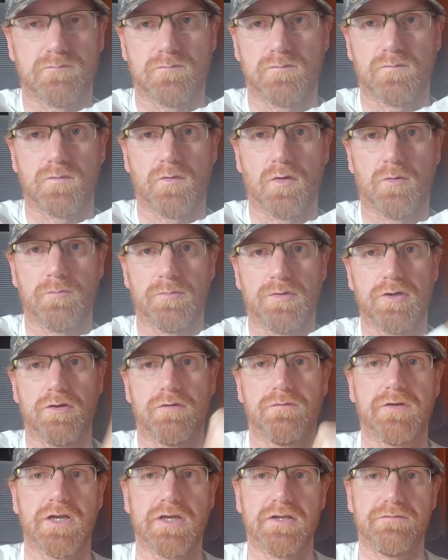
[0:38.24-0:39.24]
from an
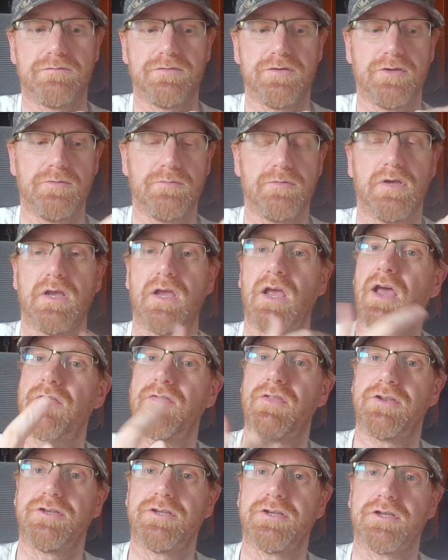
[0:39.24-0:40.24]
overhead view,
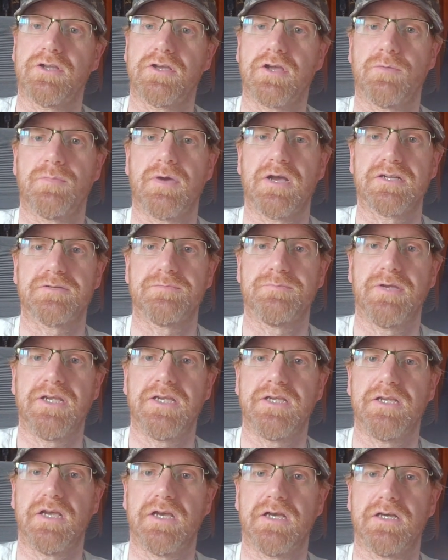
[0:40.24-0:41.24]
and then you're going to come back to
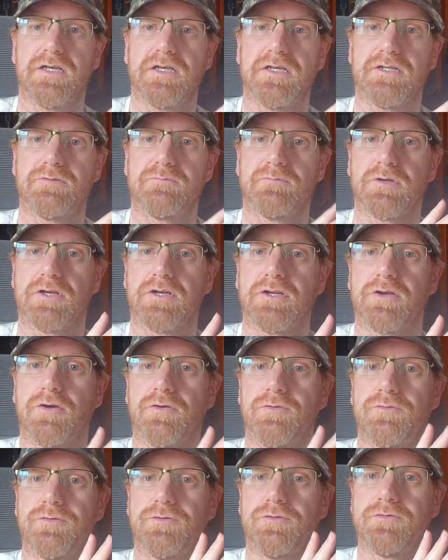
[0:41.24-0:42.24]
me and we're going to
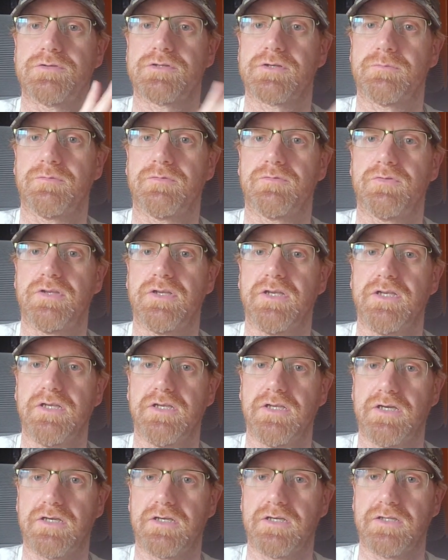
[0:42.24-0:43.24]
go through some of
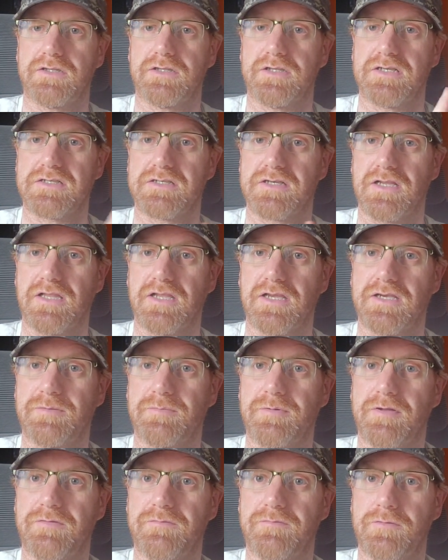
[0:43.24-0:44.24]
the things I like
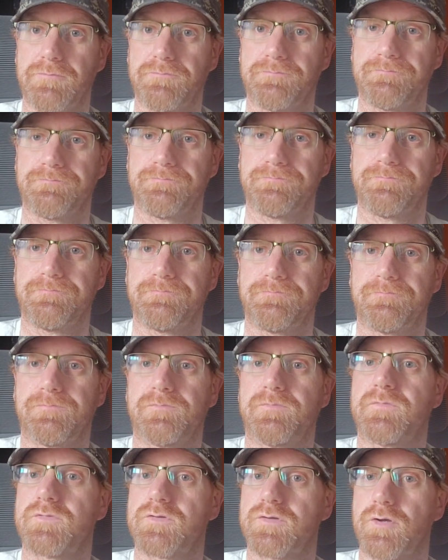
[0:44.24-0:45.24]
about the phone.
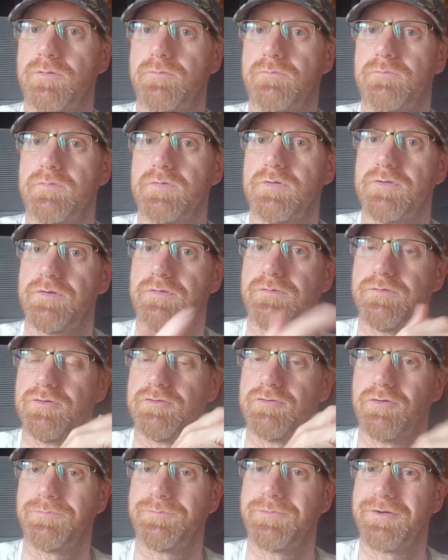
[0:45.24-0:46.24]
So if
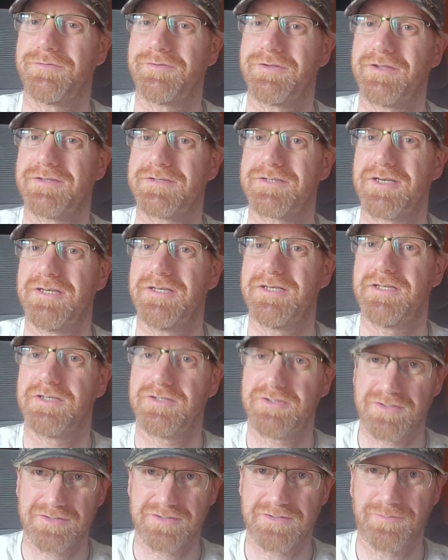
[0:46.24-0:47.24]
you join me on the other side
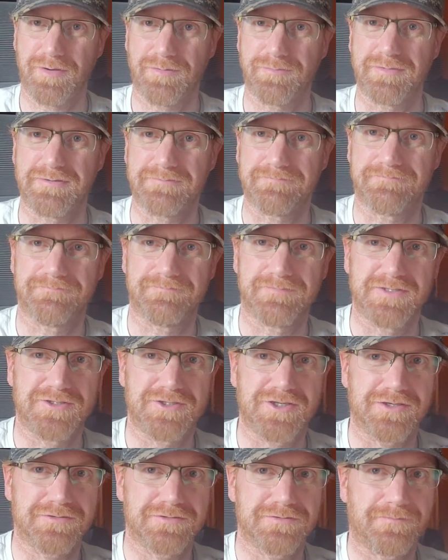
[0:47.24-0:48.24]
in just a moment.
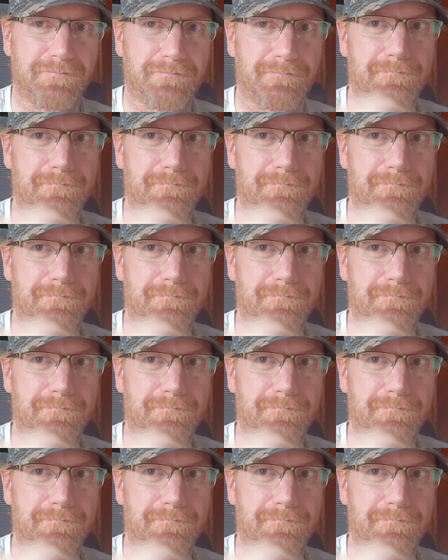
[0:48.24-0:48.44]
Cheers.